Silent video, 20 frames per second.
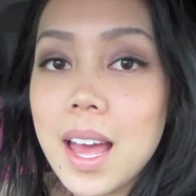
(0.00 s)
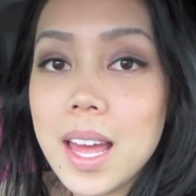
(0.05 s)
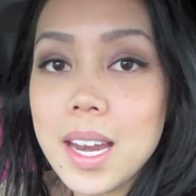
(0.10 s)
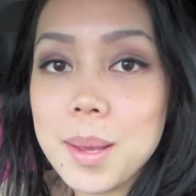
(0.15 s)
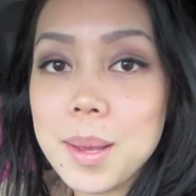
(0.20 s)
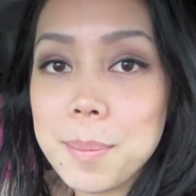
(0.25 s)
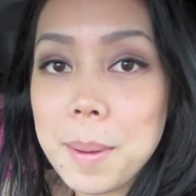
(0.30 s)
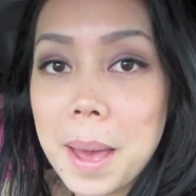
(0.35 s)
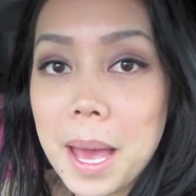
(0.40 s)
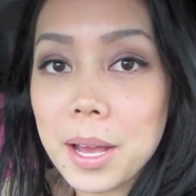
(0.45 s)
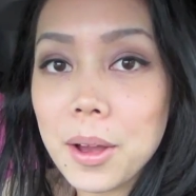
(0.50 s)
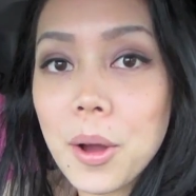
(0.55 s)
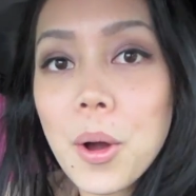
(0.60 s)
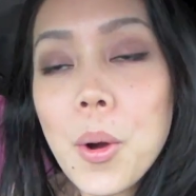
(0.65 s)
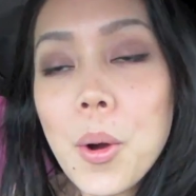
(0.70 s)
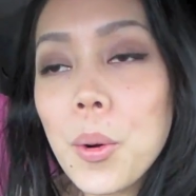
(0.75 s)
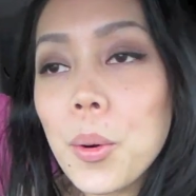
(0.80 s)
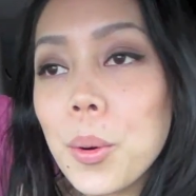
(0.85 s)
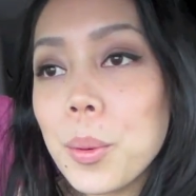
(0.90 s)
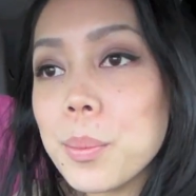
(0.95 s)
Heading back
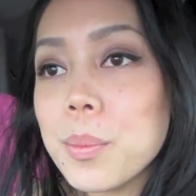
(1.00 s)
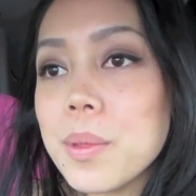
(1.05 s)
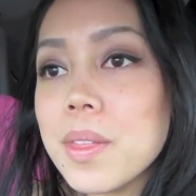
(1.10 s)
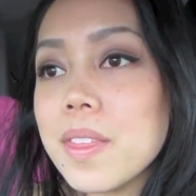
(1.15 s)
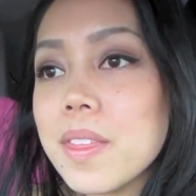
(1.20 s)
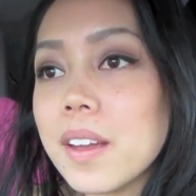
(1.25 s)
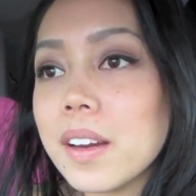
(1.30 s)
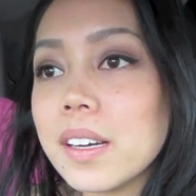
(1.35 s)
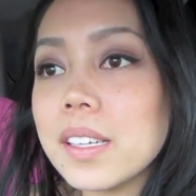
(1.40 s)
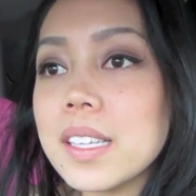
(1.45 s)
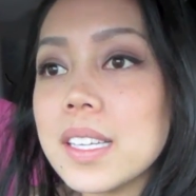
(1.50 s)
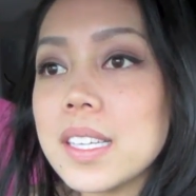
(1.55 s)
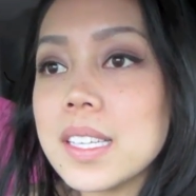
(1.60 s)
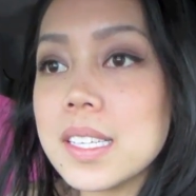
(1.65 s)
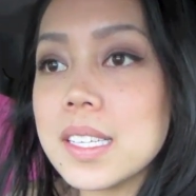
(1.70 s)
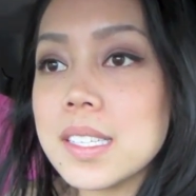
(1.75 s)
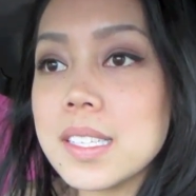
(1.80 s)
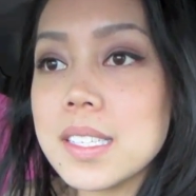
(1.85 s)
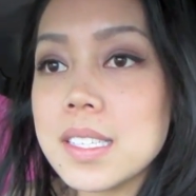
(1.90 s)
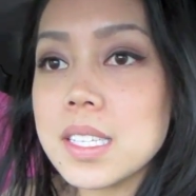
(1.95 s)
home, there
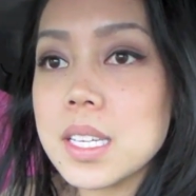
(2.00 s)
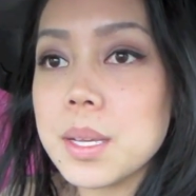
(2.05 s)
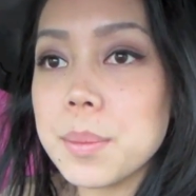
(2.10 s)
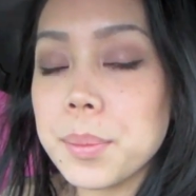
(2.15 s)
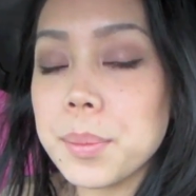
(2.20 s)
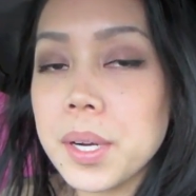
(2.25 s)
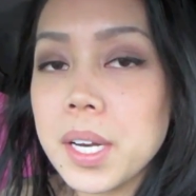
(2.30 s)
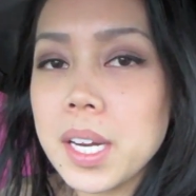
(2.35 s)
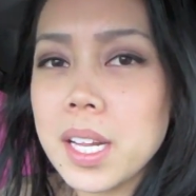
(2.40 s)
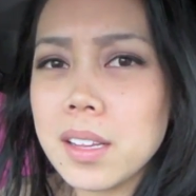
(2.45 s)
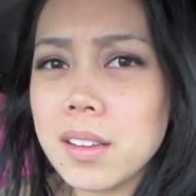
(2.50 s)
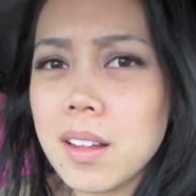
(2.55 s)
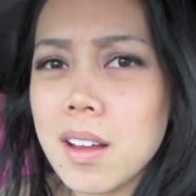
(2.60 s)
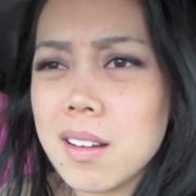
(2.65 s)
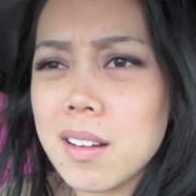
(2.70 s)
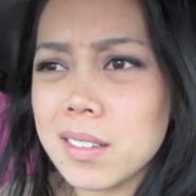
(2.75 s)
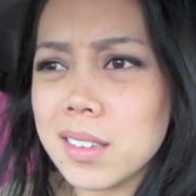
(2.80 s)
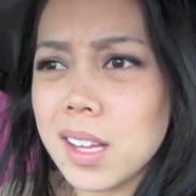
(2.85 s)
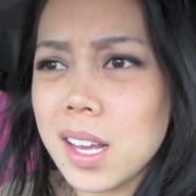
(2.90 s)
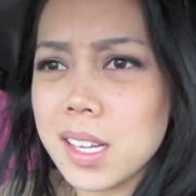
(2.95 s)
is a pretty
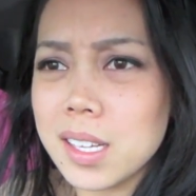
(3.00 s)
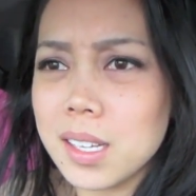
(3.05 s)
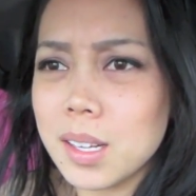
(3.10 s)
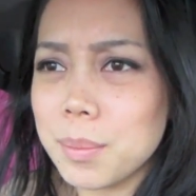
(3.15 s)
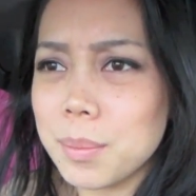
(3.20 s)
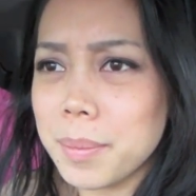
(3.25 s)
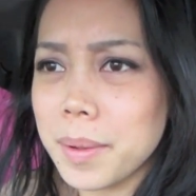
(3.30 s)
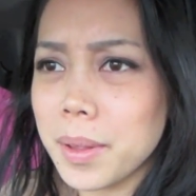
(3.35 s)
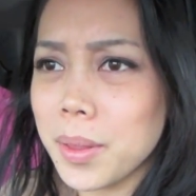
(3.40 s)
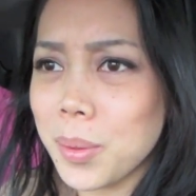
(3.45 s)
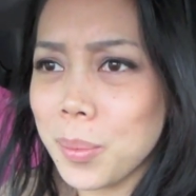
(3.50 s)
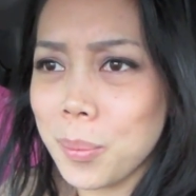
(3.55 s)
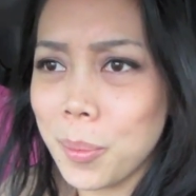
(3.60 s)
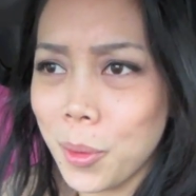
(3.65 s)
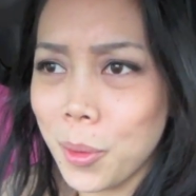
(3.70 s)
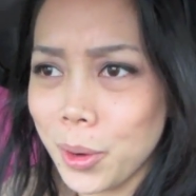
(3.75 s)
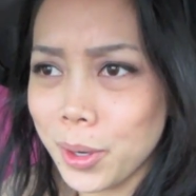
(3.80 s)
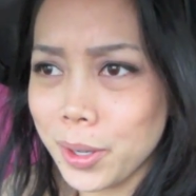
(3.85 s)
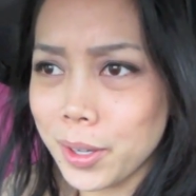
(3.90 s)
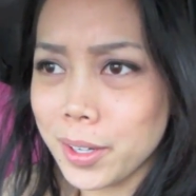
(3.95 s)
long lineup in the
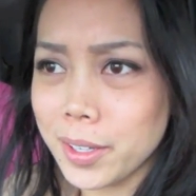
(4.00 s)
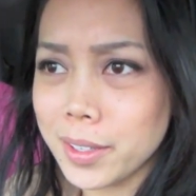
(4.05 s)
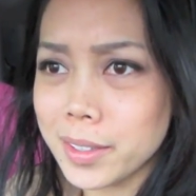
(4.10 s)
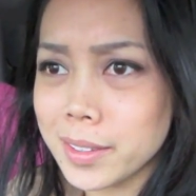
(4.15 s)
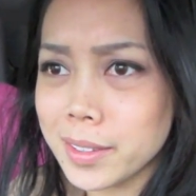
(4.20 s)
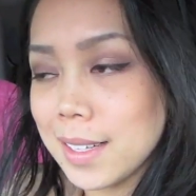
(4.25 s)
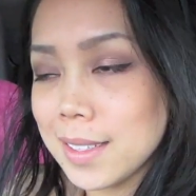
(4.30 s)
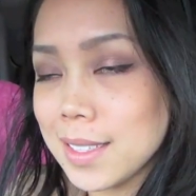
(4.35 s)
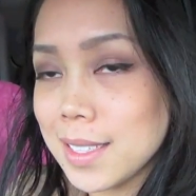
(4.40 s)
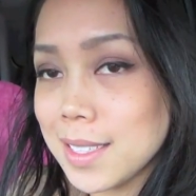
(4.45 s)
border.